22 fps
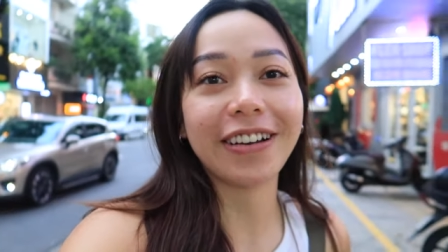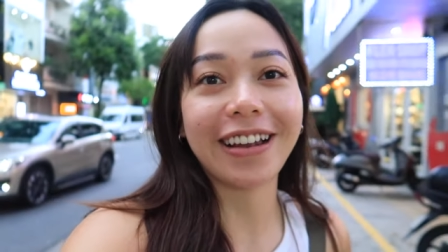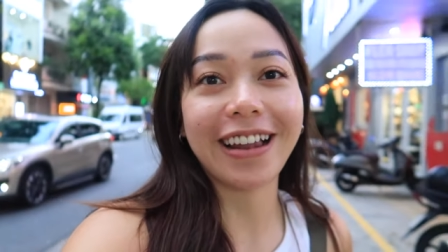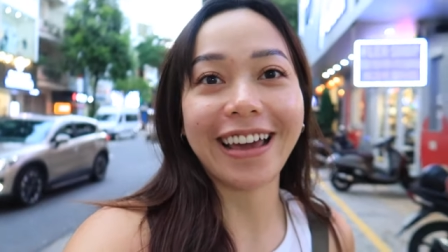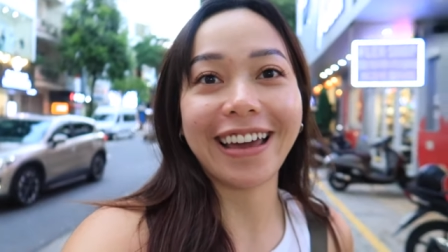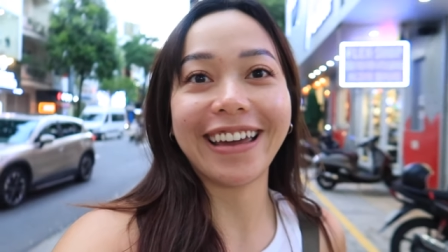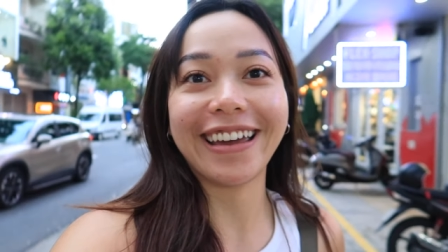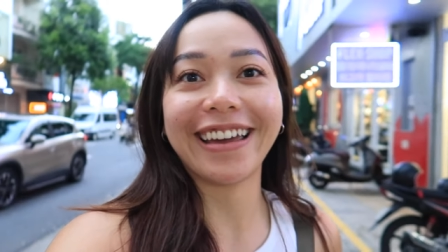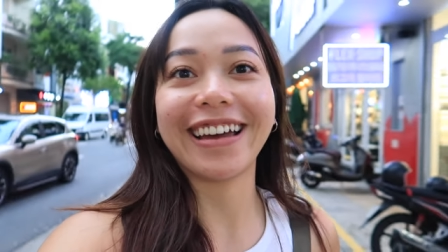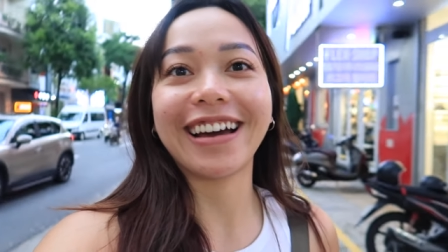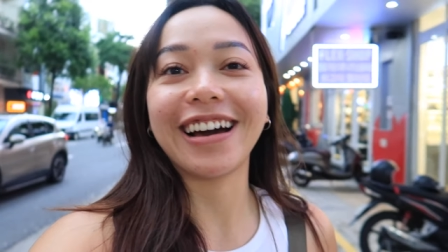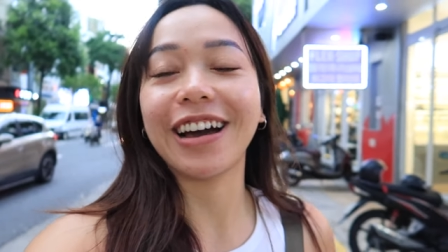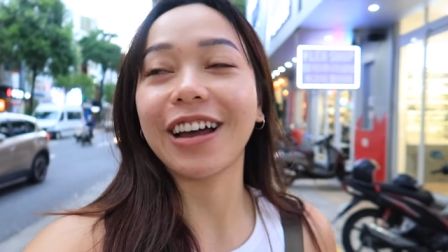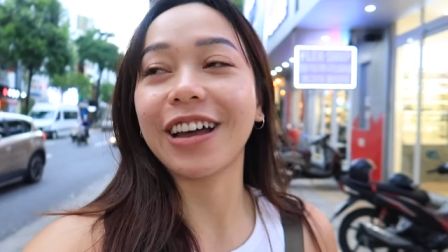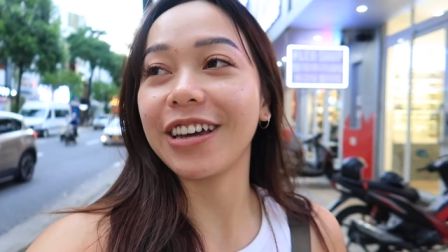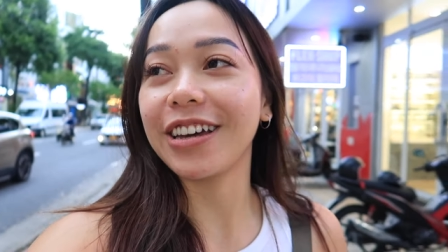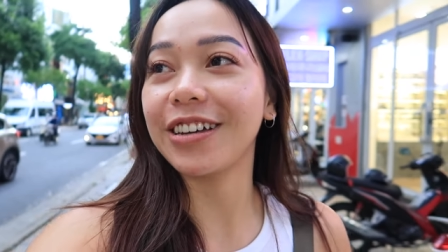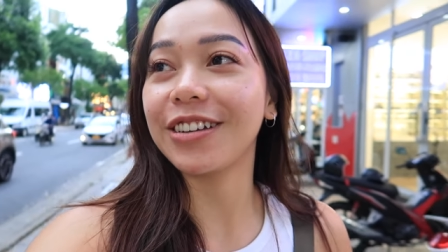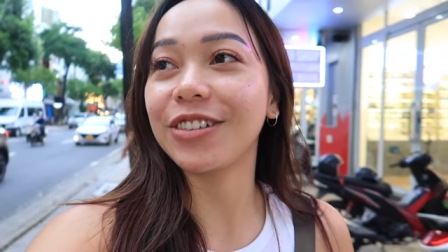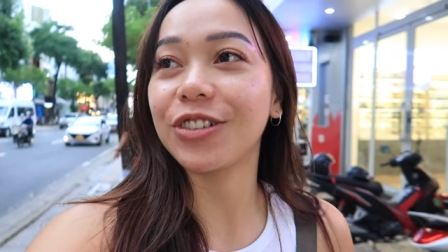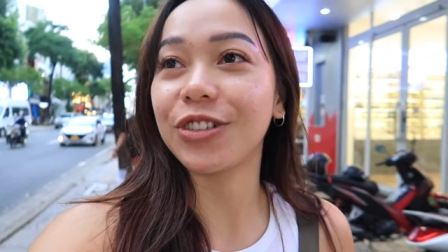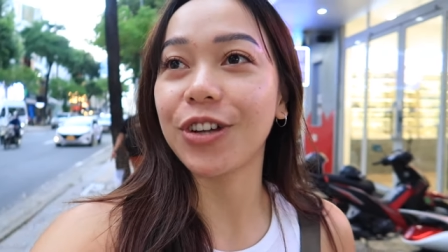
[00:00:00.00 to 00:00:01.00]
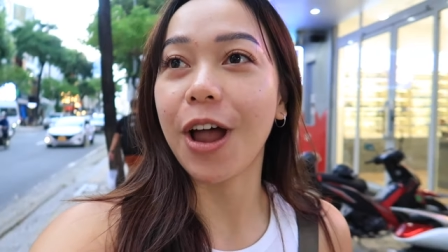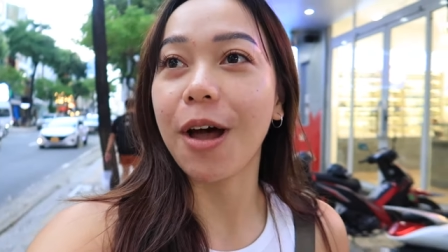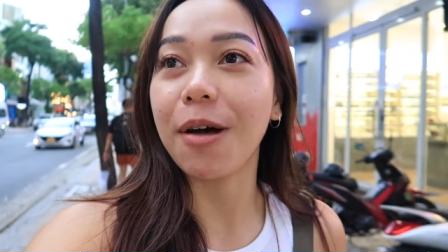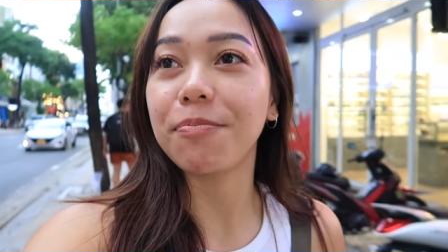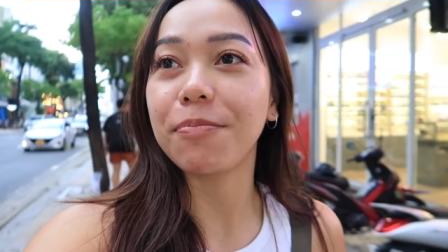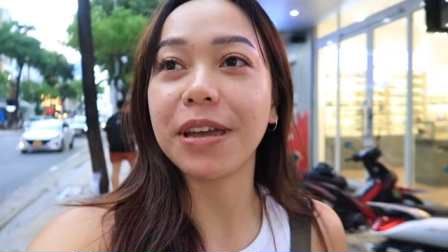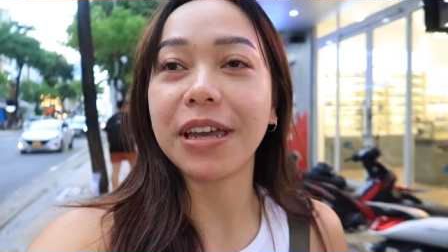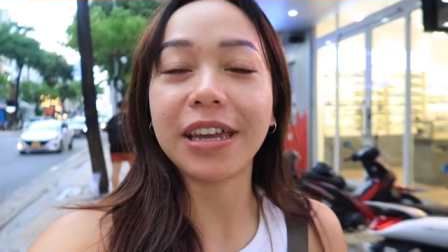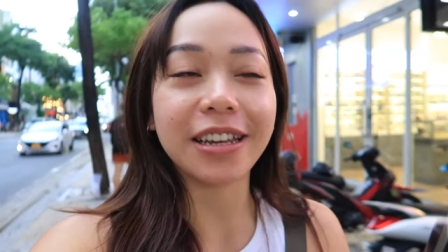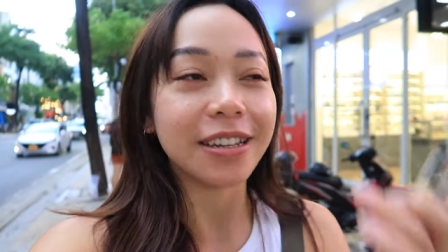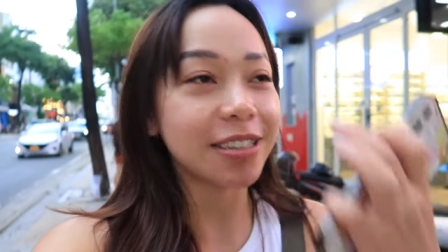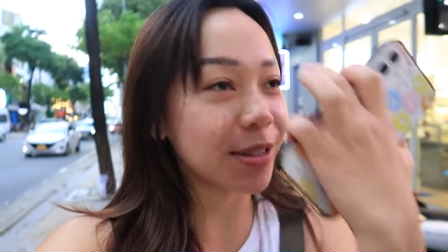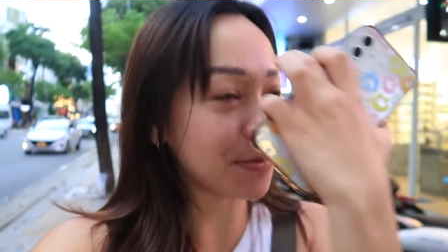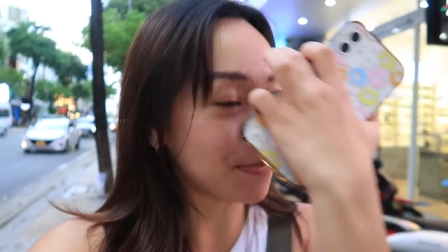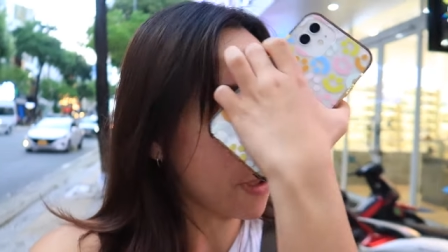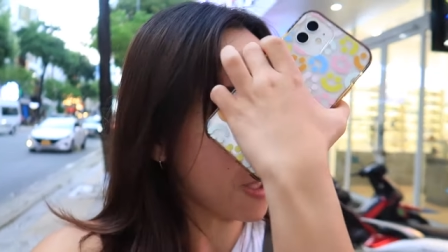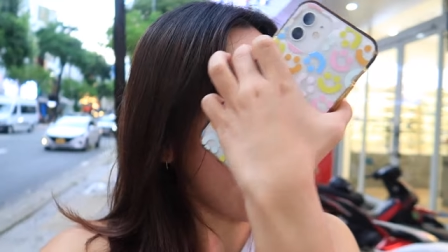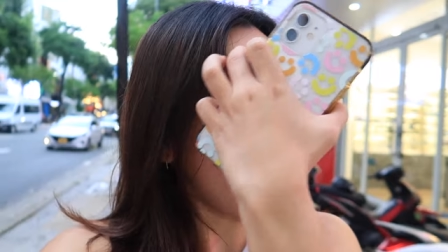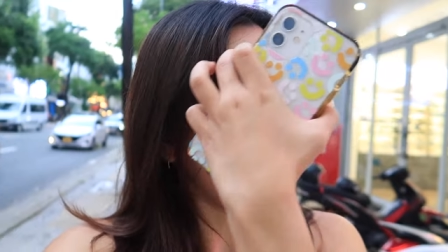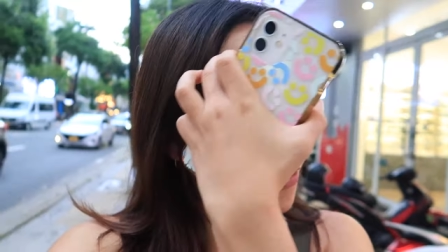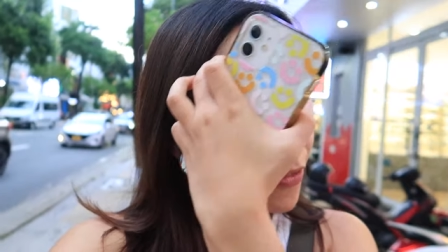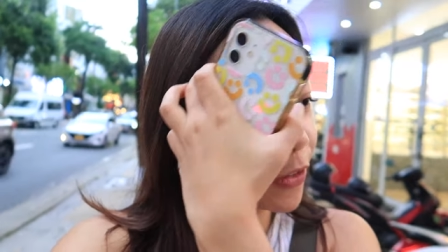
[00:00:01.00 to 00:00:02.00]
like a good shopping
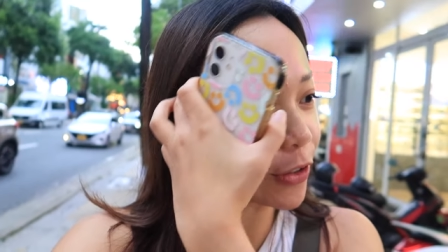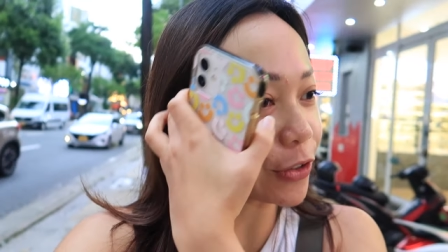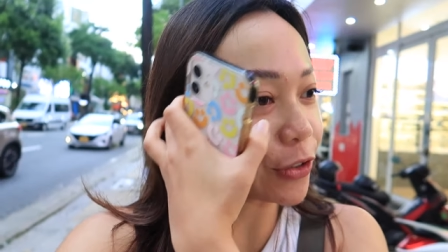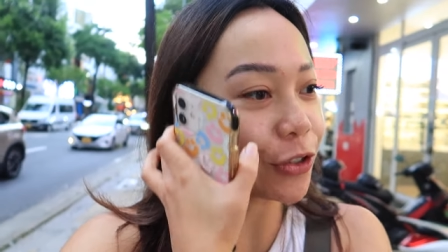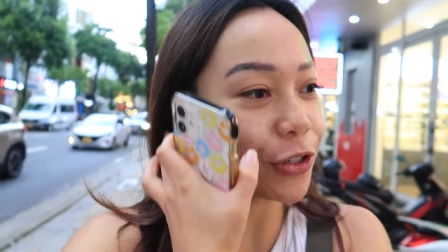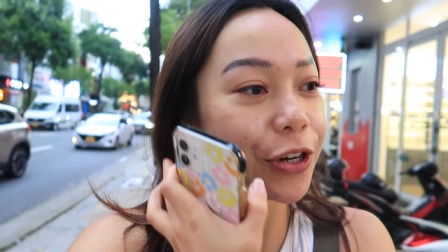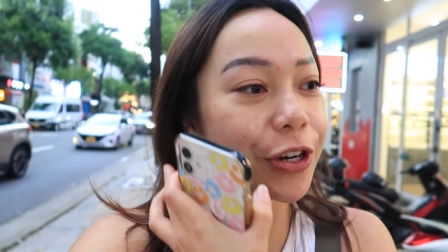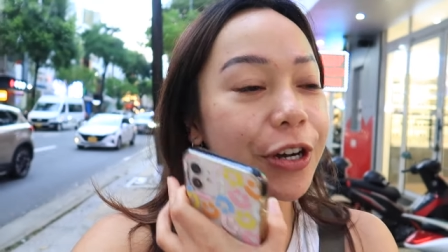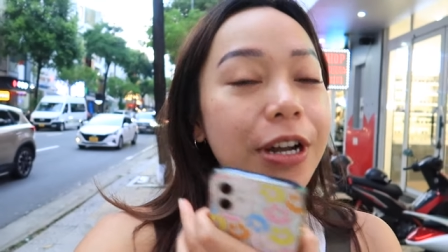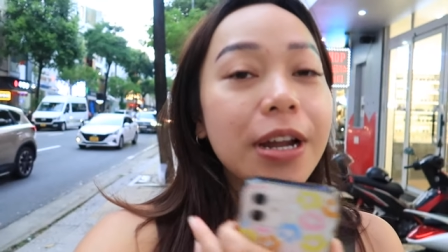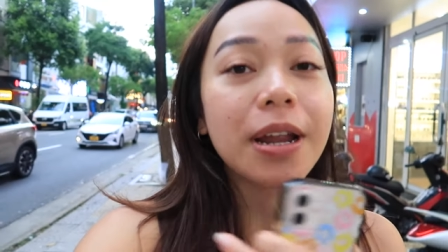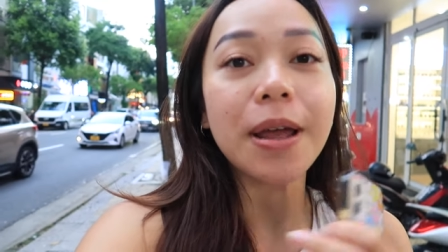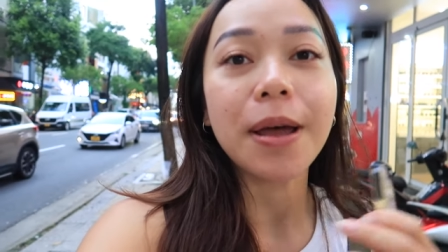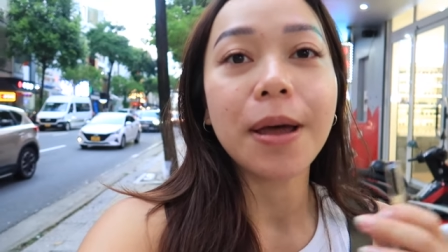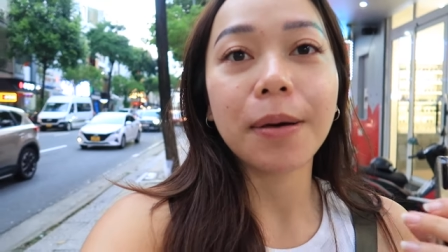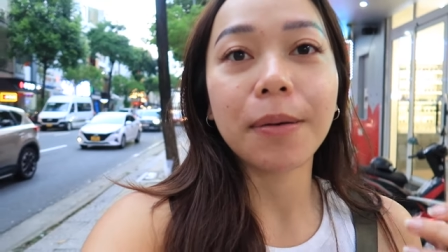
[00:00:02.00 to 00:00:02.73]
spot for sure.